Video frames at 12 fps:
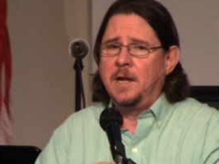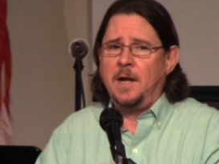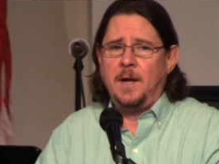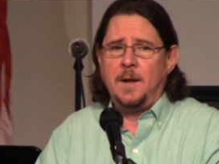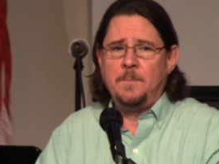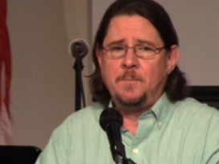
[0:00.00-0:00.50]

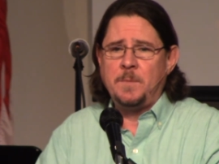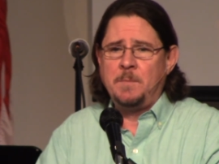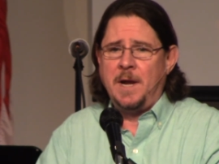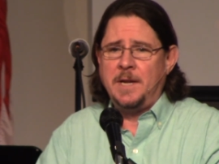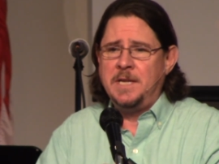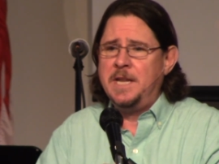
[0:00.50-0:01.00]
uh,
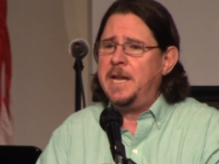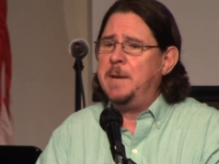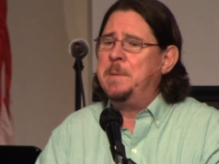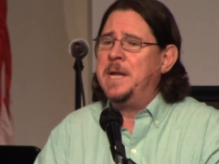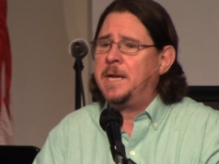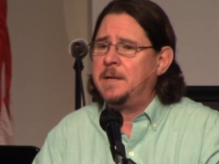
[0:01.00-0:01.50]
my
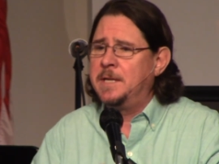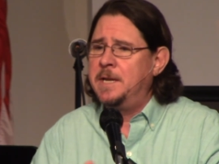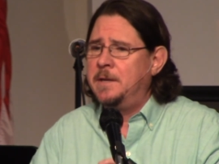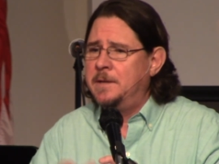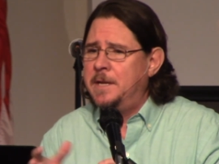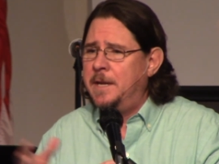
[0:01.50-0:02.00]
nit,
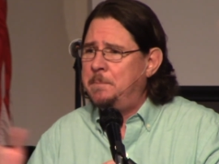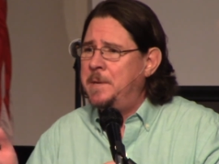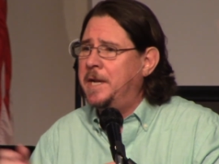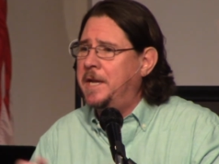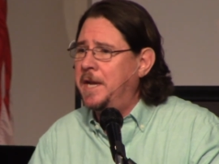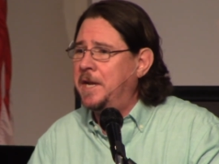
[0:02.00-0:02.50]

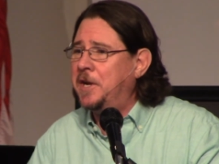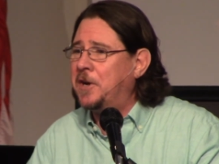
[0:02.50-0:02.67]
nitpicking